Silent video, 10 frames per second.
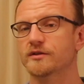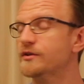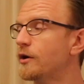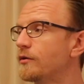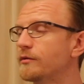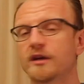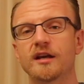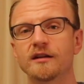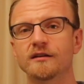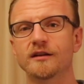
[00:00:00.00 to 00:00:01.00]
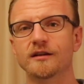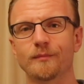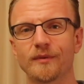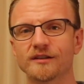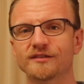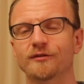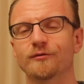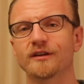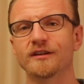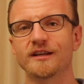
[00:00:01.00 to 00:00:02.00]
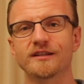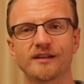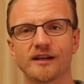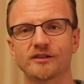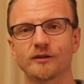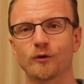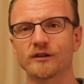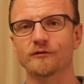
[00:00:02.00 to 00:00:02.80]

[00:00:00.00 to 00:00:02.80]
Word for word: So, the hidden in our master grid is actually one